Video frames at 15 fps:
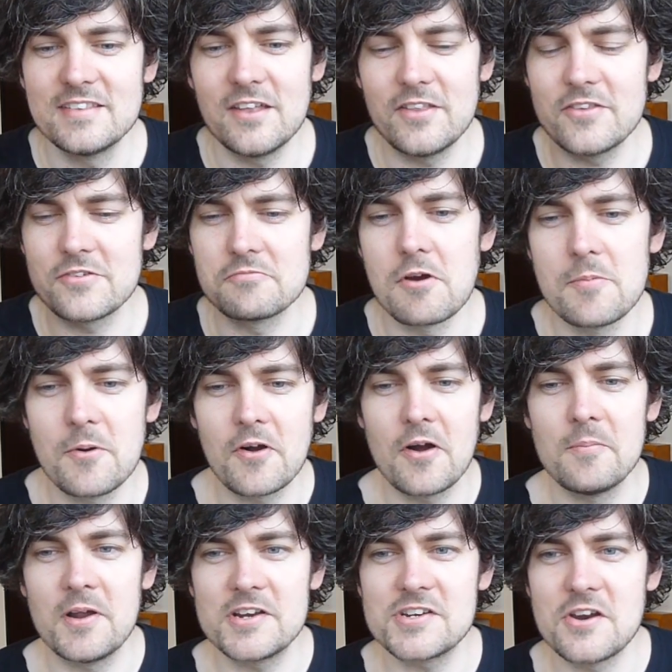that there's a robot
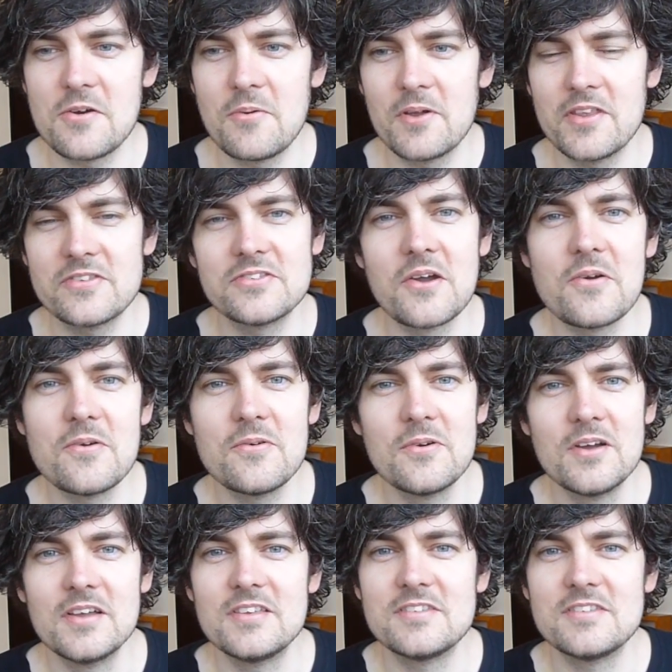combat show where there's no